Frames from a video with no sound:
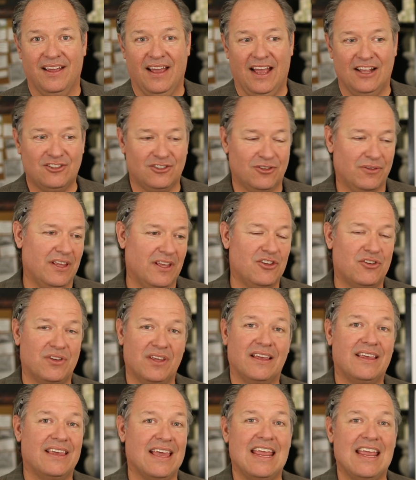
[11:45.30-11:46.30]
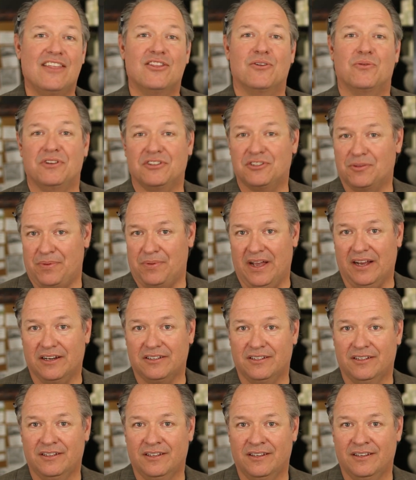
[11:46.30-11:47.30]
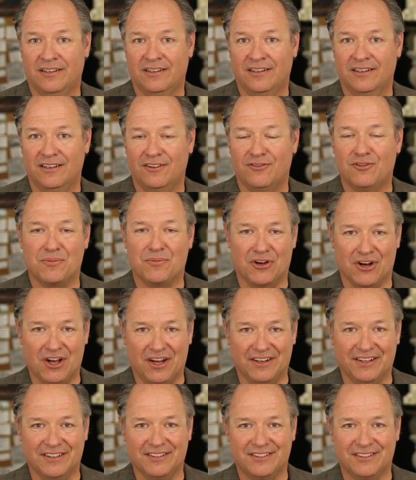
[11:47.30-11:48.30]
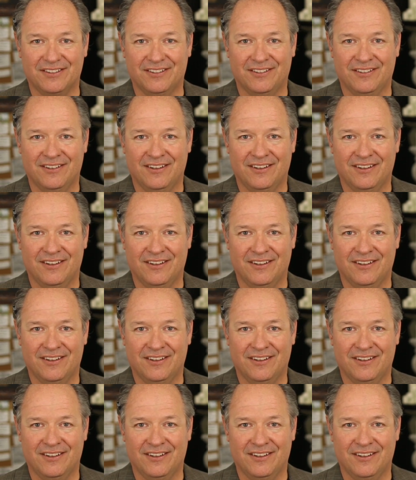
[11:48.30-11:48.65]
and so that you can gain the respect from your audience.